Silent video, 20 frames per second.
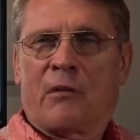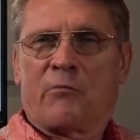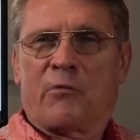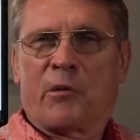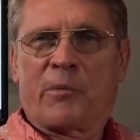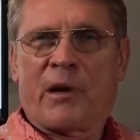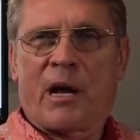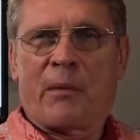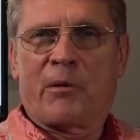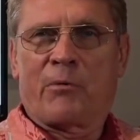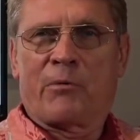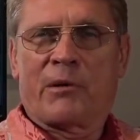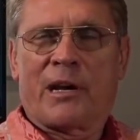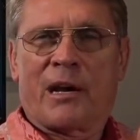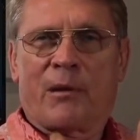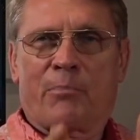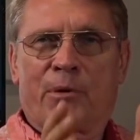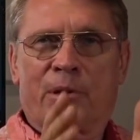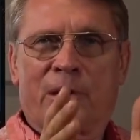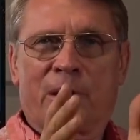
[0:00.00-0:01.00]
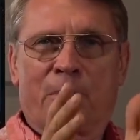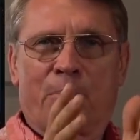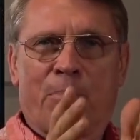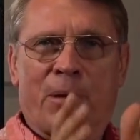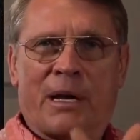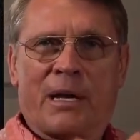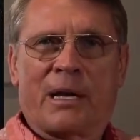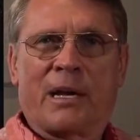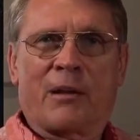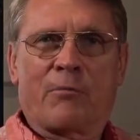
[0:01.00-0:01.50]
We probably would not put the
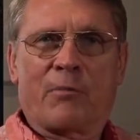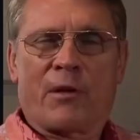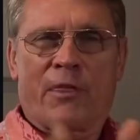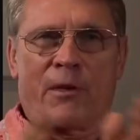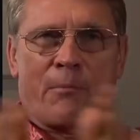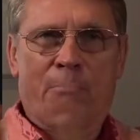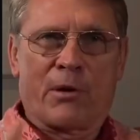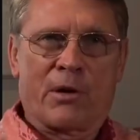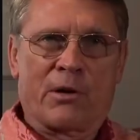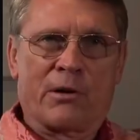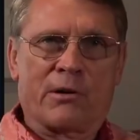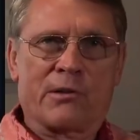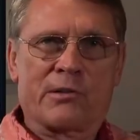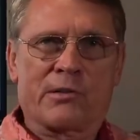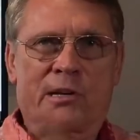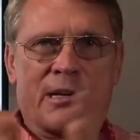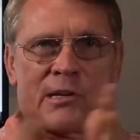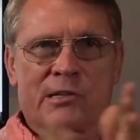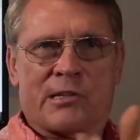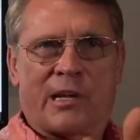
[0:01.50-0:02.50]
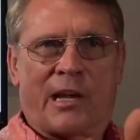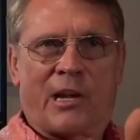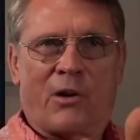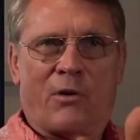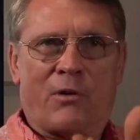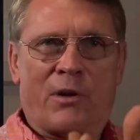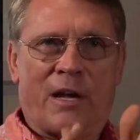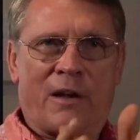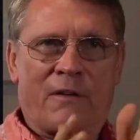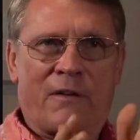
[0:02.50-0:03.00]
pig in with the birds because they
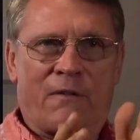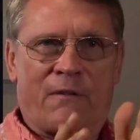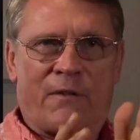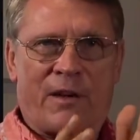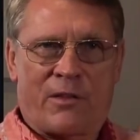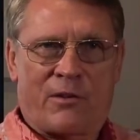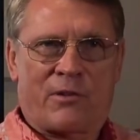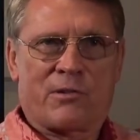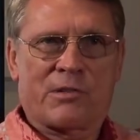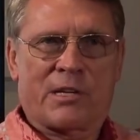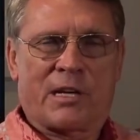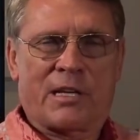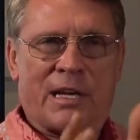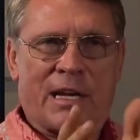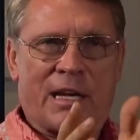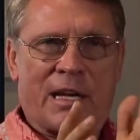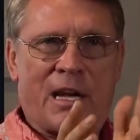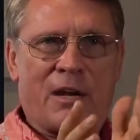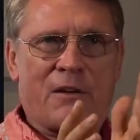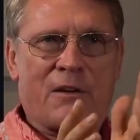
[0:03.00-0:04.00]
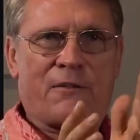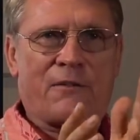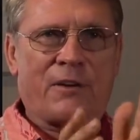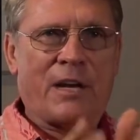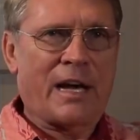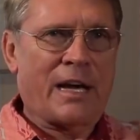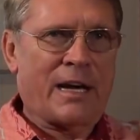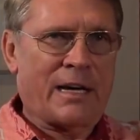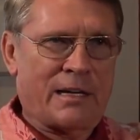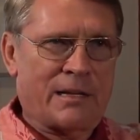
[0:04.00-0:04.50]
don't have feathers and they can't
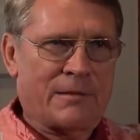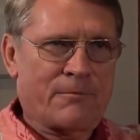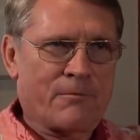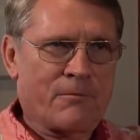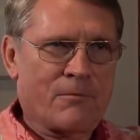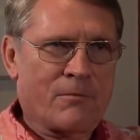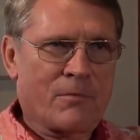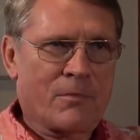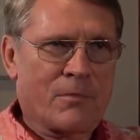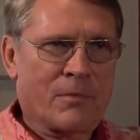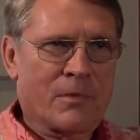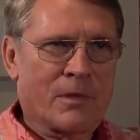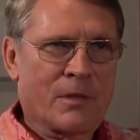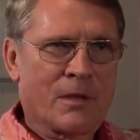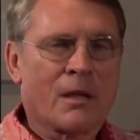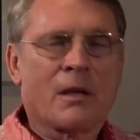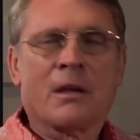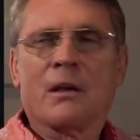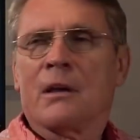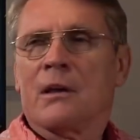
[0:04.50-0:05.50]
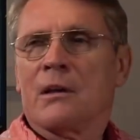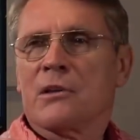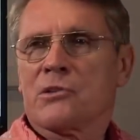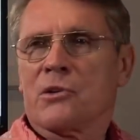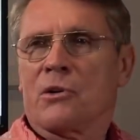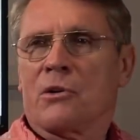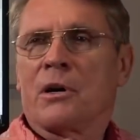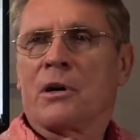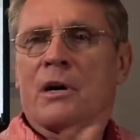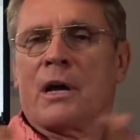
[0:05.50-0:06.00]
fly.
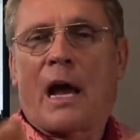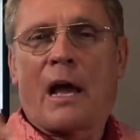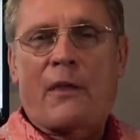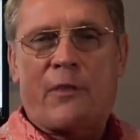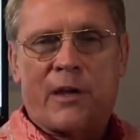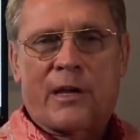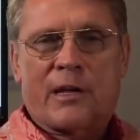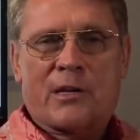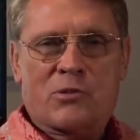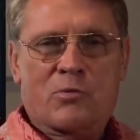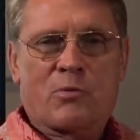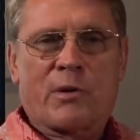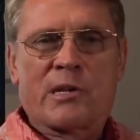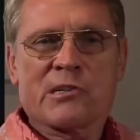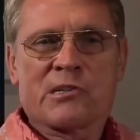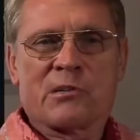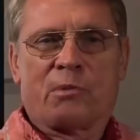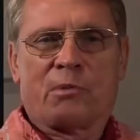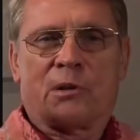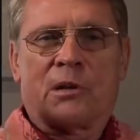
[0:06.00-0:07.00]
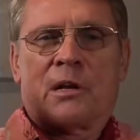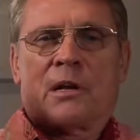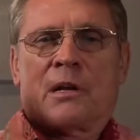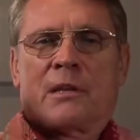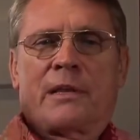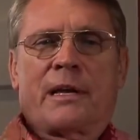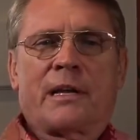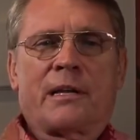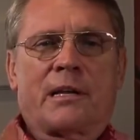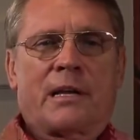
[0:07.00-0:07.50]
So I think it's reasonable
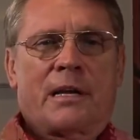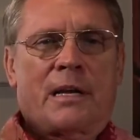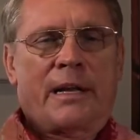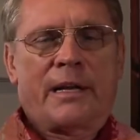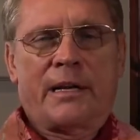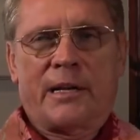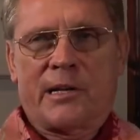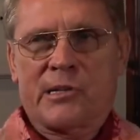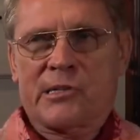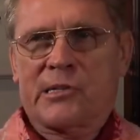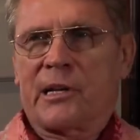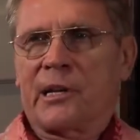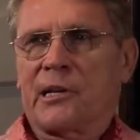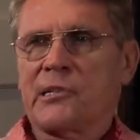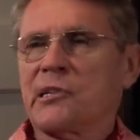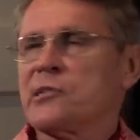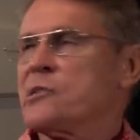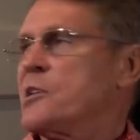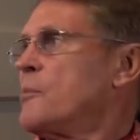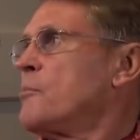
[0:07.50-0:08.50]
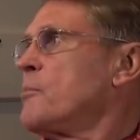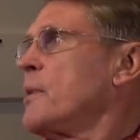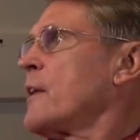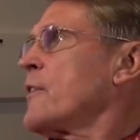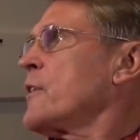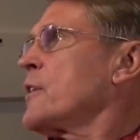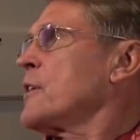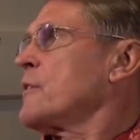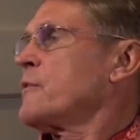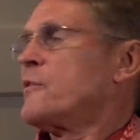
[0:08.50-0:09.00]
that cladistics is a
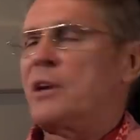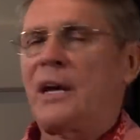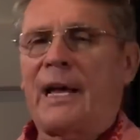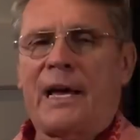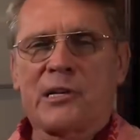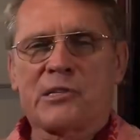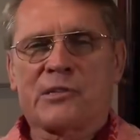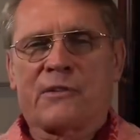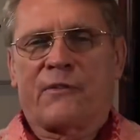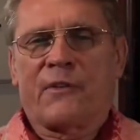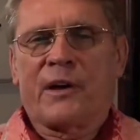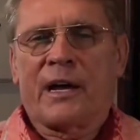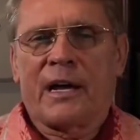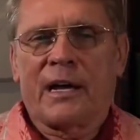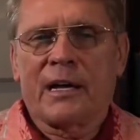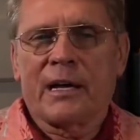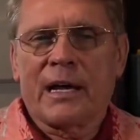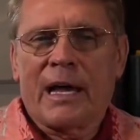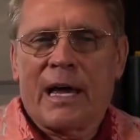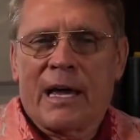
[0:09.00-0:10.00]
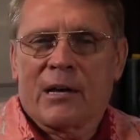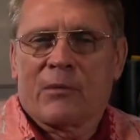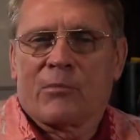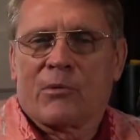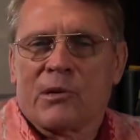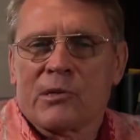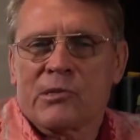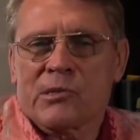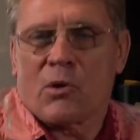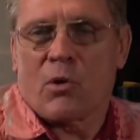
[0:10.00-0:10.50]
method of classifying
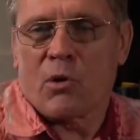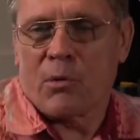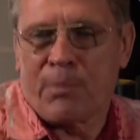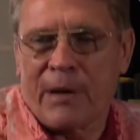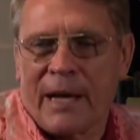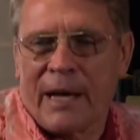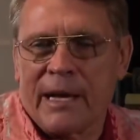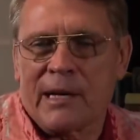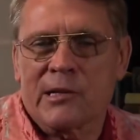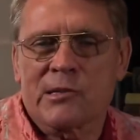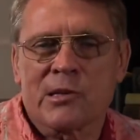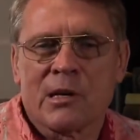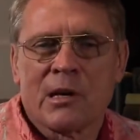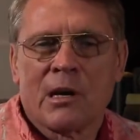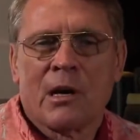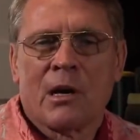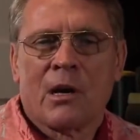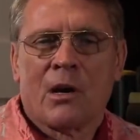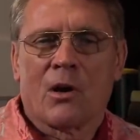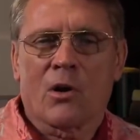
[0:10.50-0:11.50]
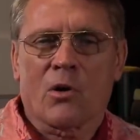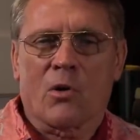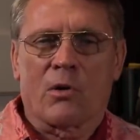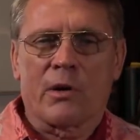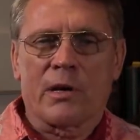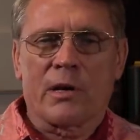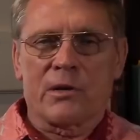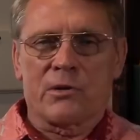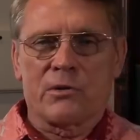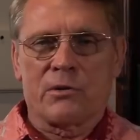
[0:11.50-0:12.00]
animals or plants
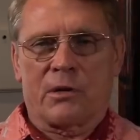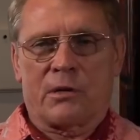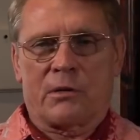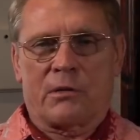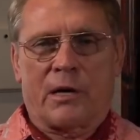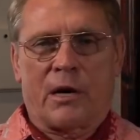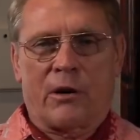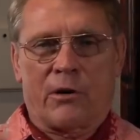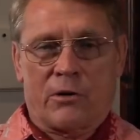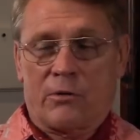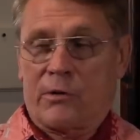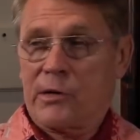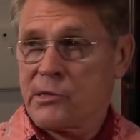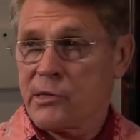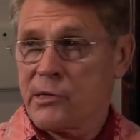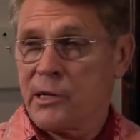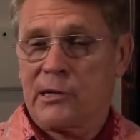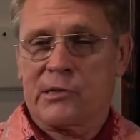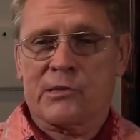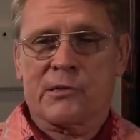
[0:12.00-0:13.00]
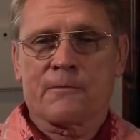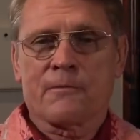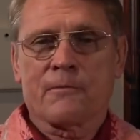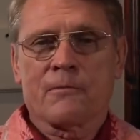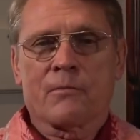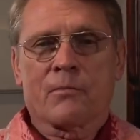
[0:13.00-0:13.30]
according to characteristics.